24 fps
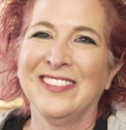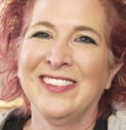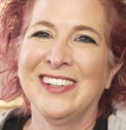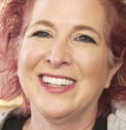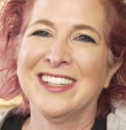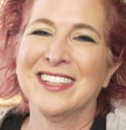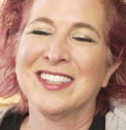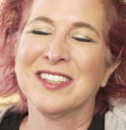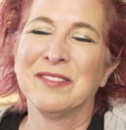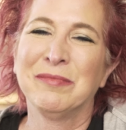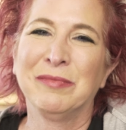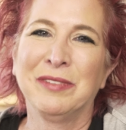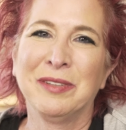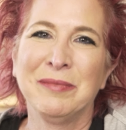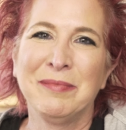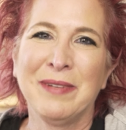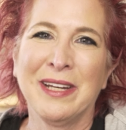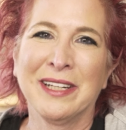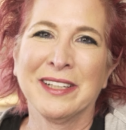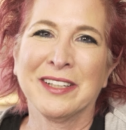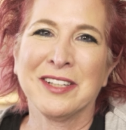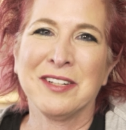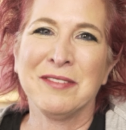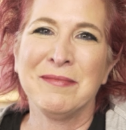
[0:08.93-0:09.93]
Welcome to
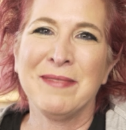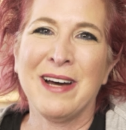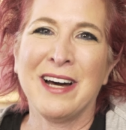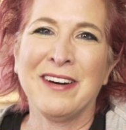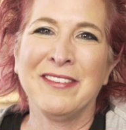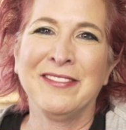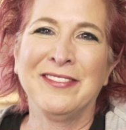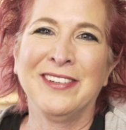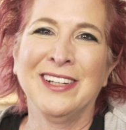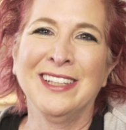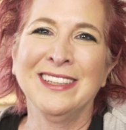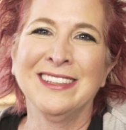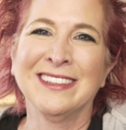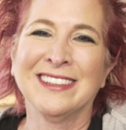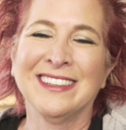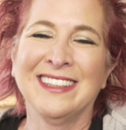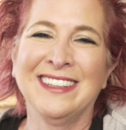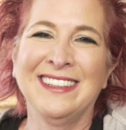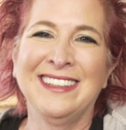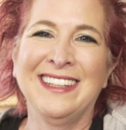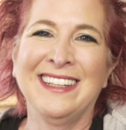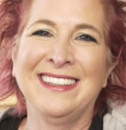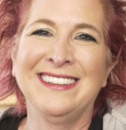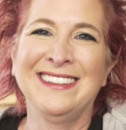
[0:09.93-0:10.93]
Medical
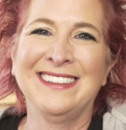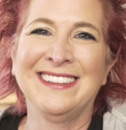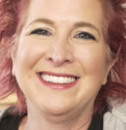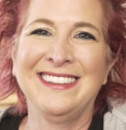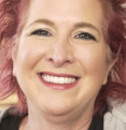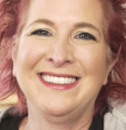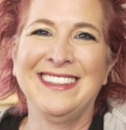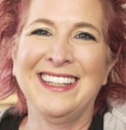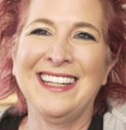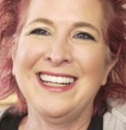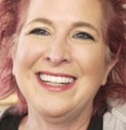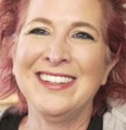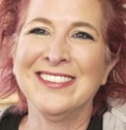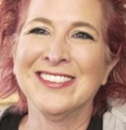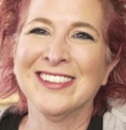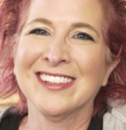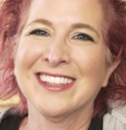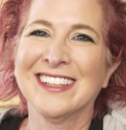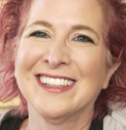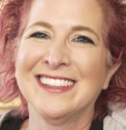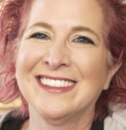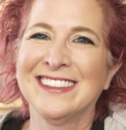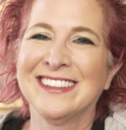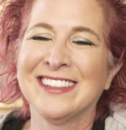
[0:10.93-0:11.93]
Malfunction, and today
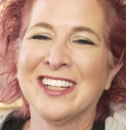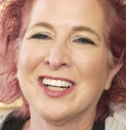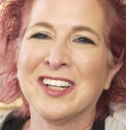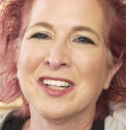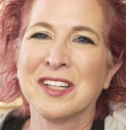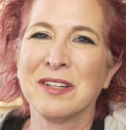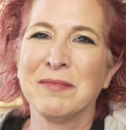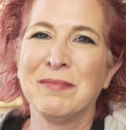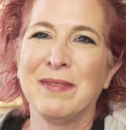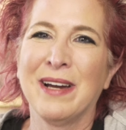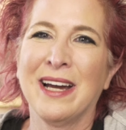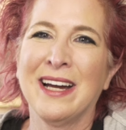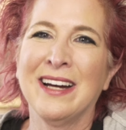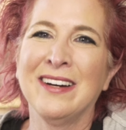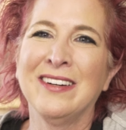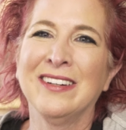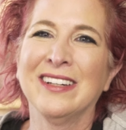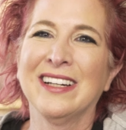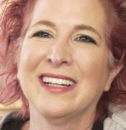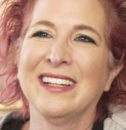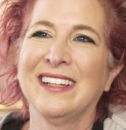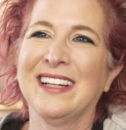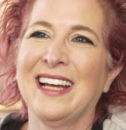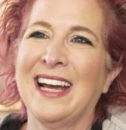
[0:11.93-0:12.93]
we're going to talk
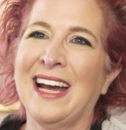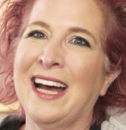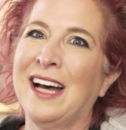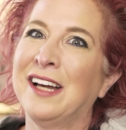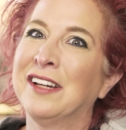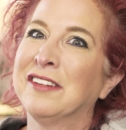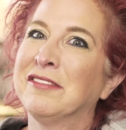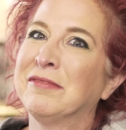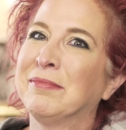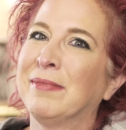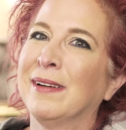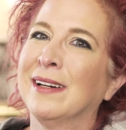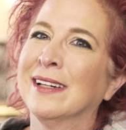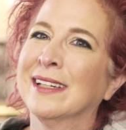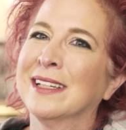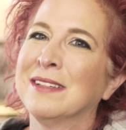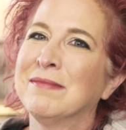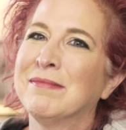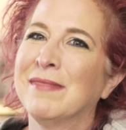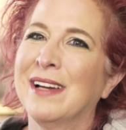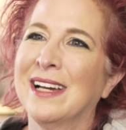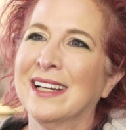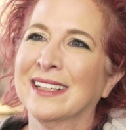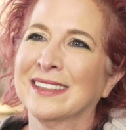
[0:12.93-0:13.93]
about
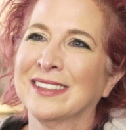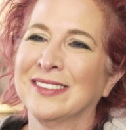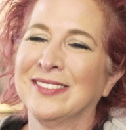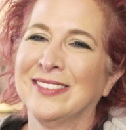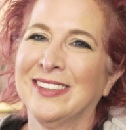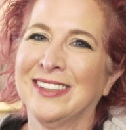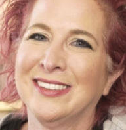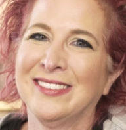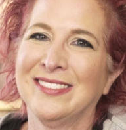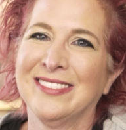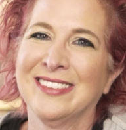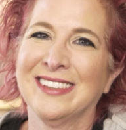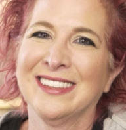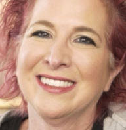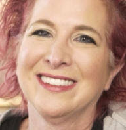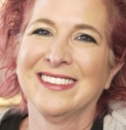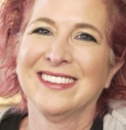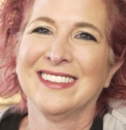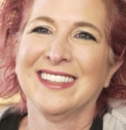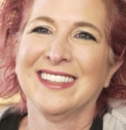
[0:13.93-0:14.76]
out-of-pocket maximums,